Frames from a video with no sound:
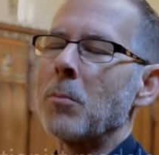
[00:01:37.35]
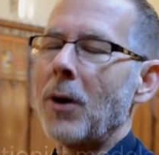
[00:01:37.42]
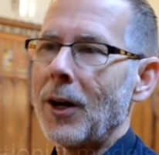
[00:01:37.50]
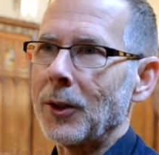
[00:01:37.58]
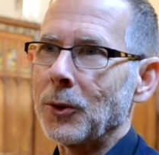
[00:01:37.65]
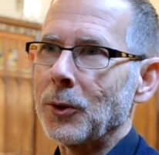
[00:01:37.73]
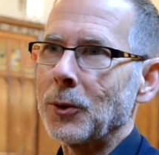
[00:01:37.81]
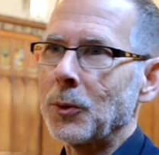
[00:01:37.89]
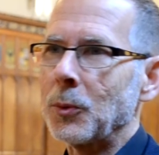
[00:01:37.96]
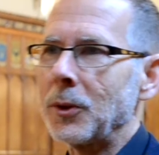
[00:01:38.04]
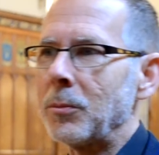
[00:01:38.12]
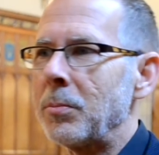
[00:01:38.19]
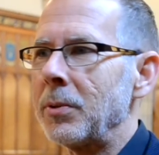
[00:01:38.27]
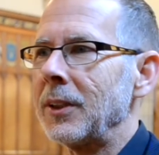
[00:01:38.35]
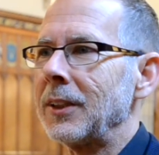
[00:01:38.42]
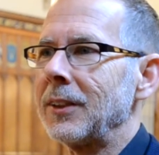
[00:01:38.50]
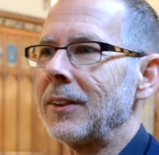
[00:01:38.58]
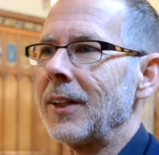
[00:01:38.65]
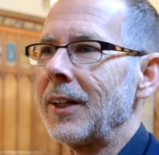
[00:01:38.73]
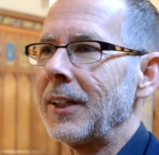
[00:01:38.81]
model would
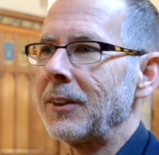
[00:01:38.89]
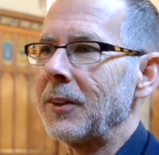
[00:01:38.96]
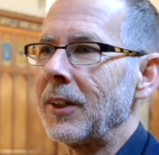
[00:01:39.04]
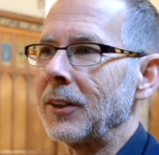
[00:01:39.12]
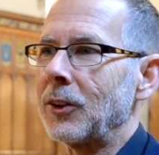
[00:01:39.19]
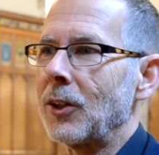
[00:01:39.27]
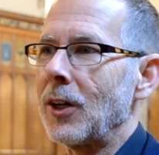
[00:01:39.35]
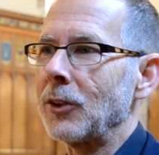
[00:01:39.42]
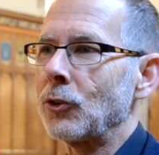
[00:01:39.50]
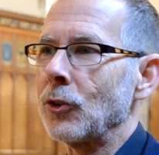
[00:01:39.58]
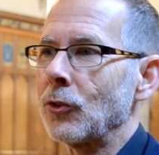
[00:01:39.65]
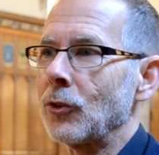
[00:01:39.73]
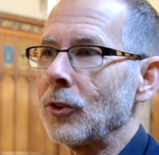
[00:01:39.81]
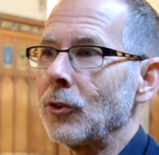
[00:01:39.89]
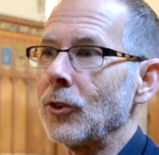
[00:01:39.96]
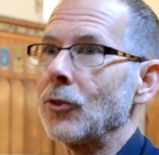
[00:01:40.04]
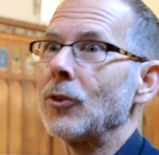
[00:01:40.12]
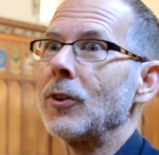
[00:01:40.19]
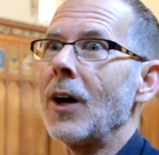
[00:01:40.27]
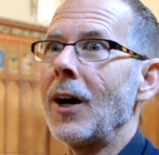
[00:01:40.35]
be that consciousness
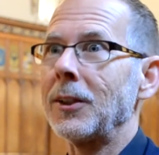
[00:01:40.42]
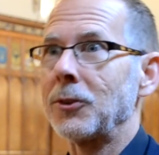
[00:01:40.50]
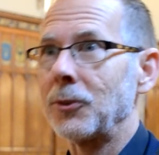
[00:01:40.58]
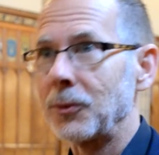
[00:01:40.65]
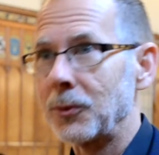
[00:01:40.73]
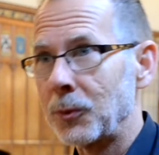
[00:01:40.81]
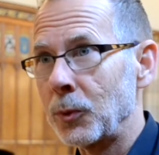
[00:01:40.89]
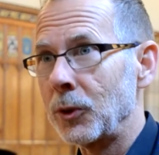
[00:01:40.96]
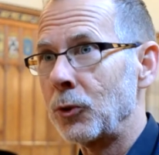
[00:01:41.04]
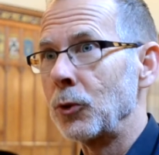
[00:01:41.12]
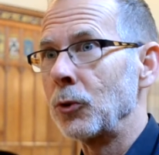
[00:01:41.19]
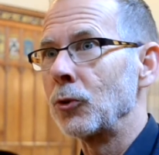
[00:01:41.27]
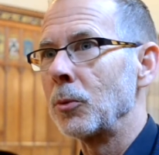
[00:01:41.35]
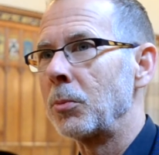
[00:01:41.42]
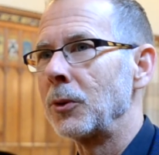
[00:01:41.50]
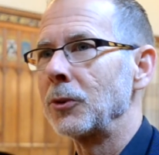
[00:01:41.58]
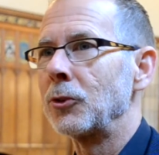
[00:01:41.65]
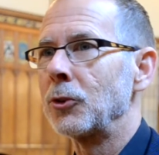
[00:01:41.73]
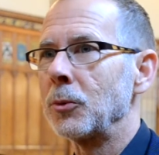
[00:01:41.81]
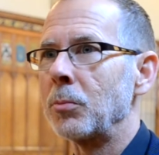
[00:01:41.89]
is not
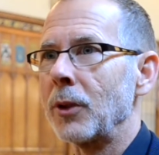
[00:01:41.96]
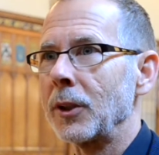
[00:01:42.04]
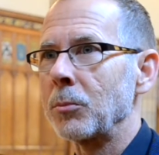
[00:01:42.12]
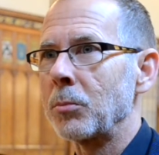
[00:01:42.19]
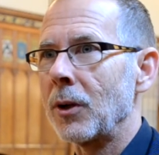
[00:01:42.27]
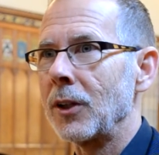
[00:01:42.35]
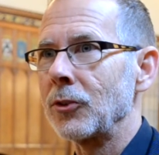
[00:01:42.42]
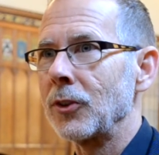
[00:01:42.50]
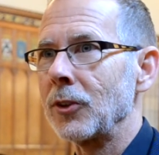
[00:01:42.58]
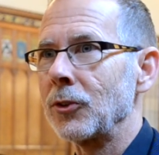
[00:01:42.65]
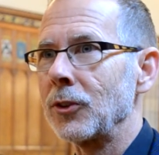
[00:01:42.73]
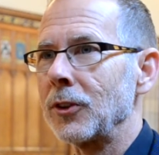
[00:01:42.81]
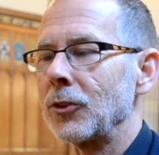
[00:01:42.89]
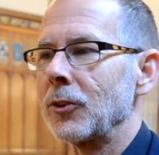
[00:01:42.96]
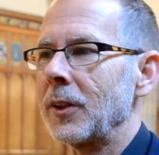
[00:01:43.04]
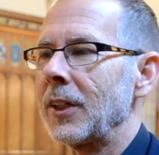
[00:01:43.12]
reducible to brain processes,